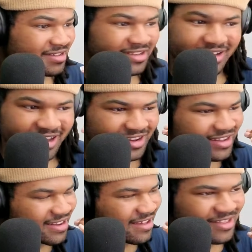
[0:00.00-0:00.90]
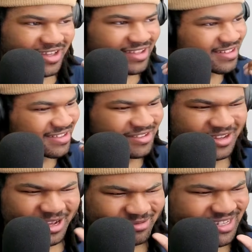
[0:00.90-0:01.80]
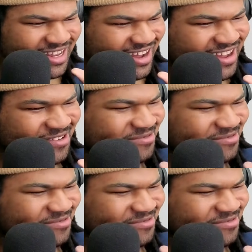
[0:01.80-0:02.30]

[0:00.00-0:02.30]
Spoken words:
And then have that. And I'm singing that.